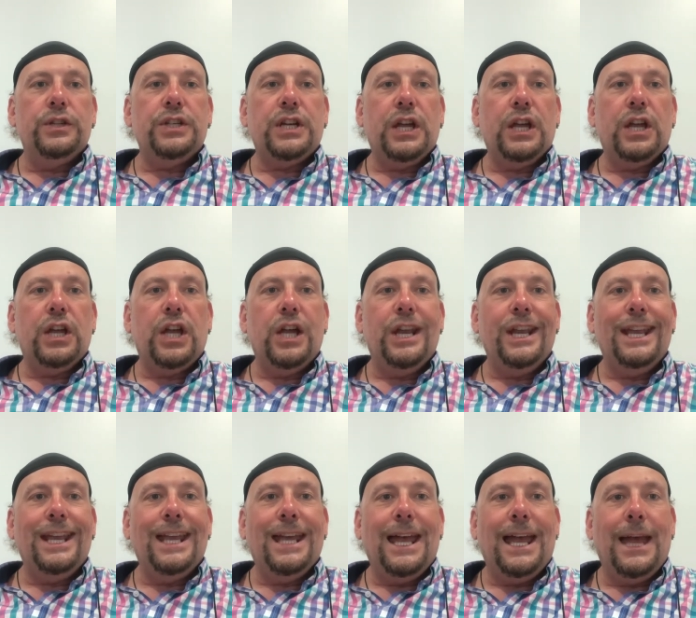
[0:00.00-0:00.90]
Jack
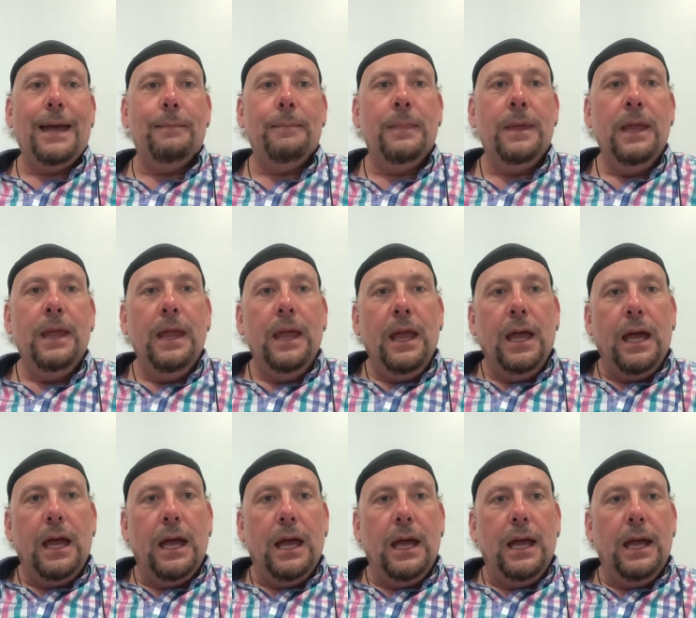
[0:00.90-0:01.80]
Cunningham,
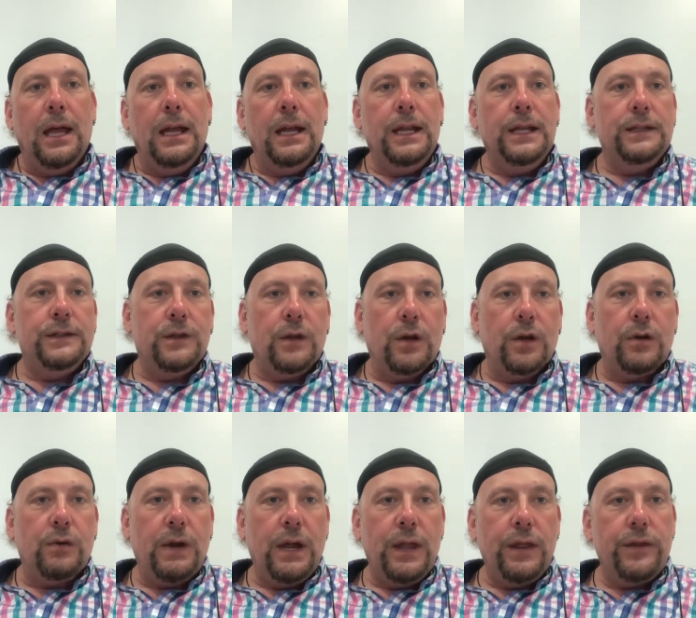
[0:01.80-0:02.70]
and he's got a
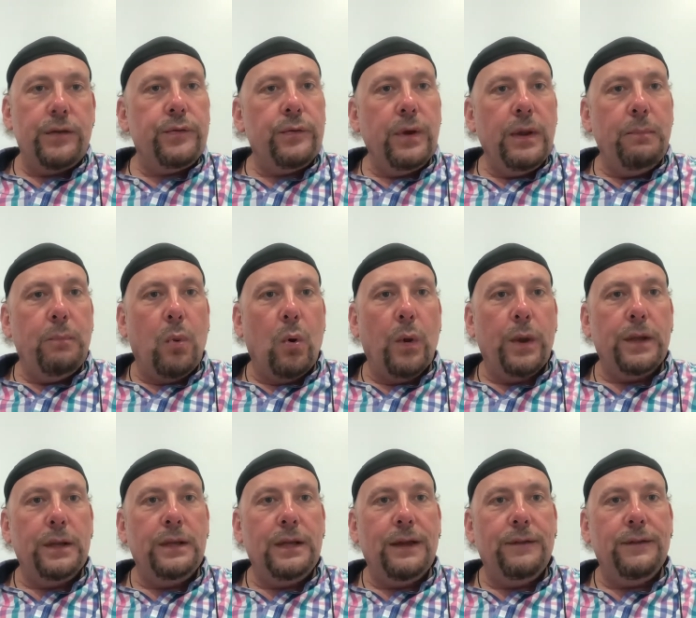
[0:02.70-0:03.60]
great
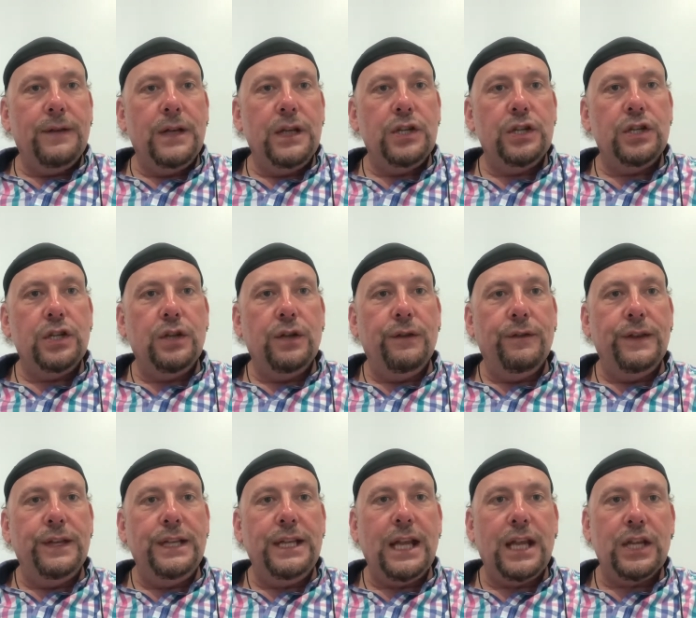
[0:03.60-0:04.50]
three-point definition of
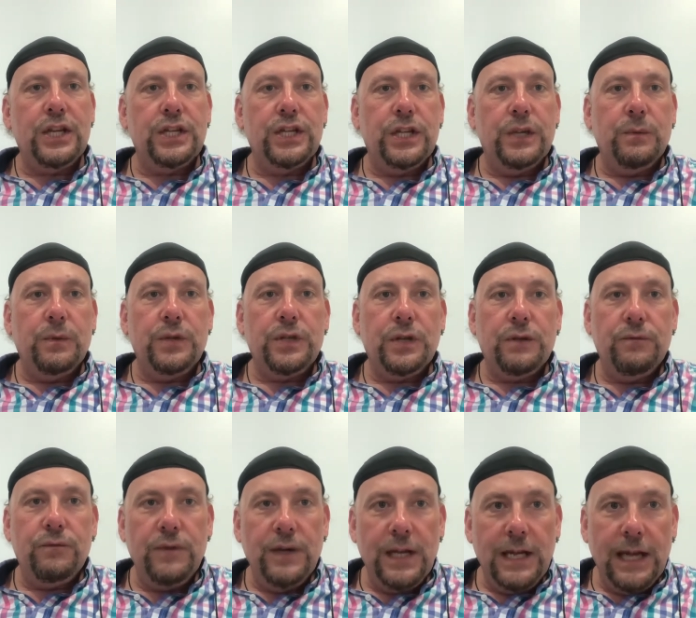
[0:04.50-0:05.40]
addiction, which I
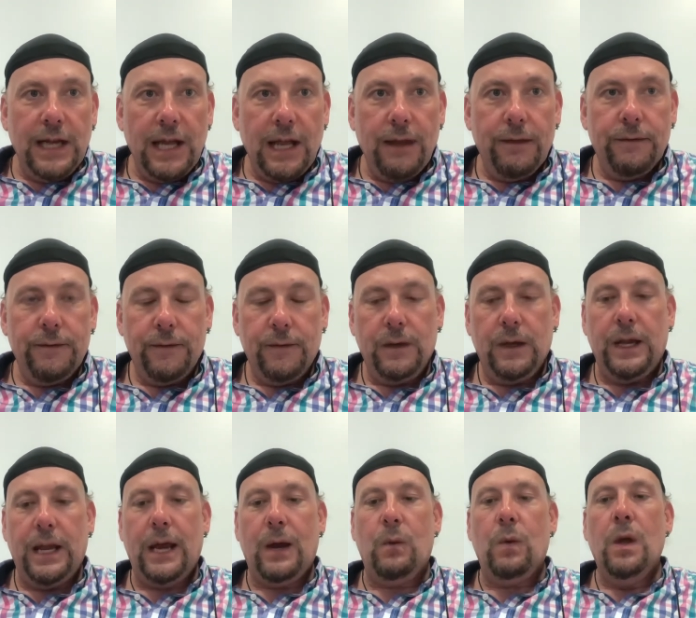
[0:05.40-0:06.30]
really love.
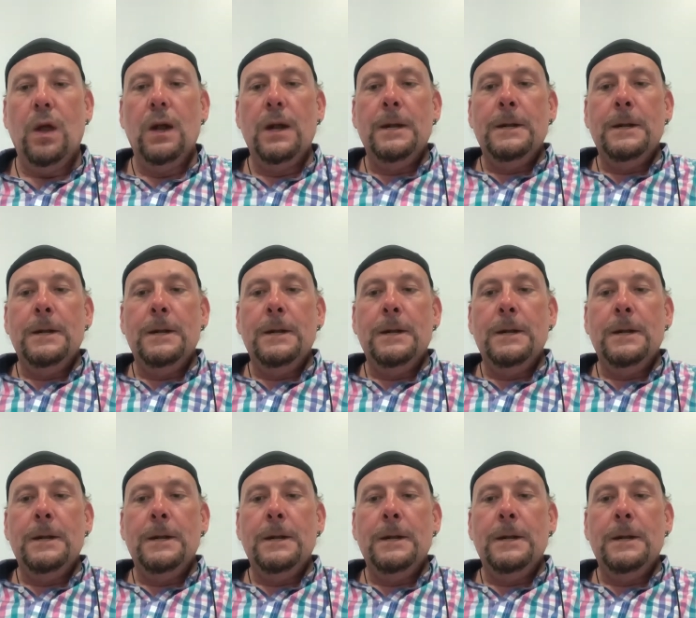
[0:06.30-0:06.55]
Now,